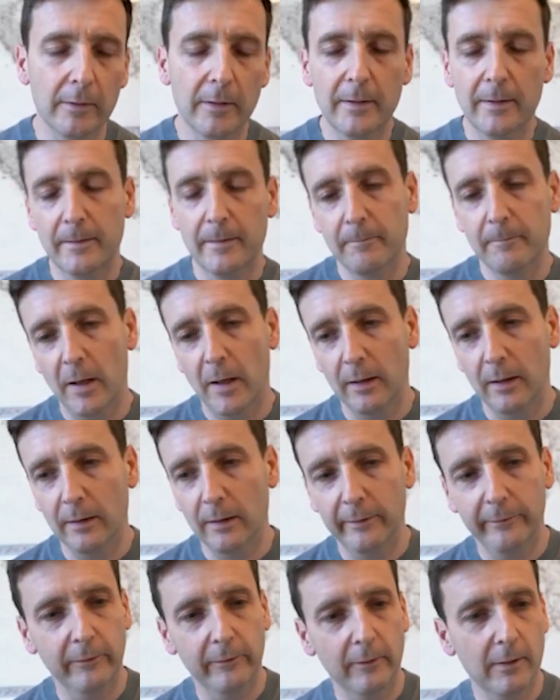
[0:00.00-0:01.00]
But let's
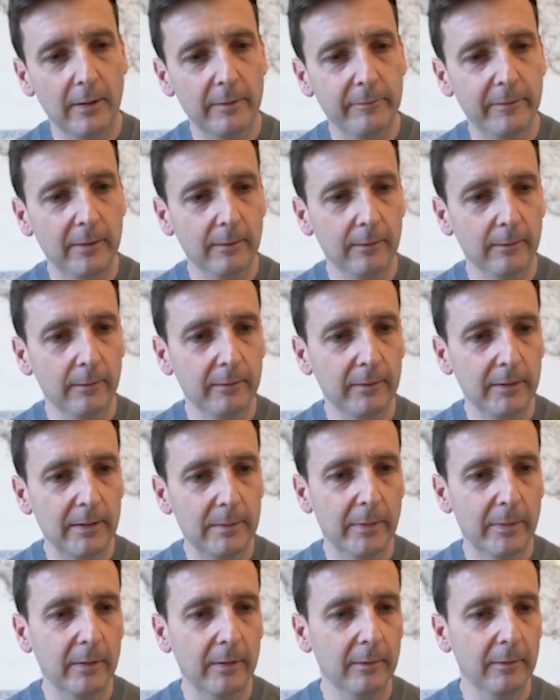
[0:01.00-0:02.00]
dive in at the deep end
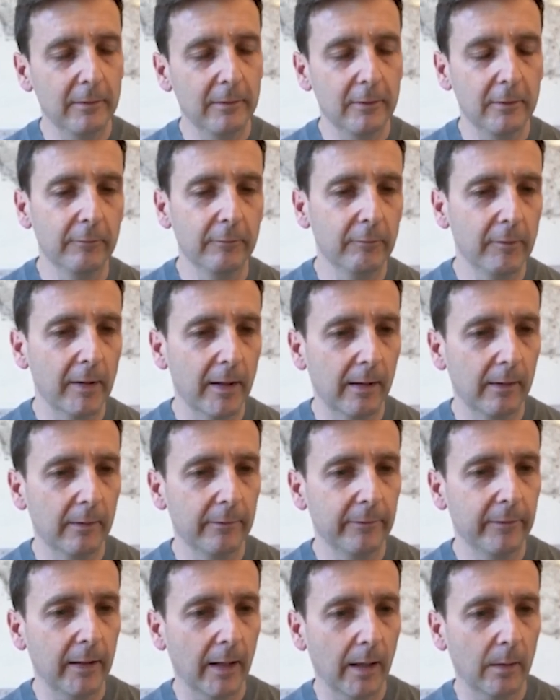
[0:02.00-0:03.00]
and use reality
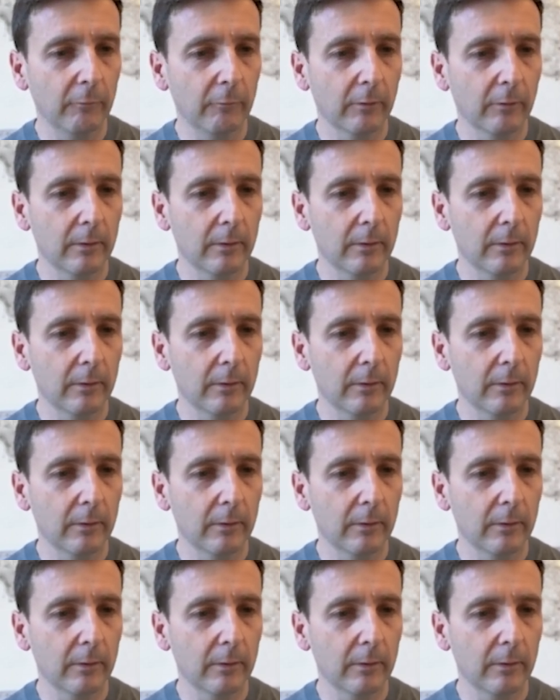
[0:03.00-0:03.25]
capture.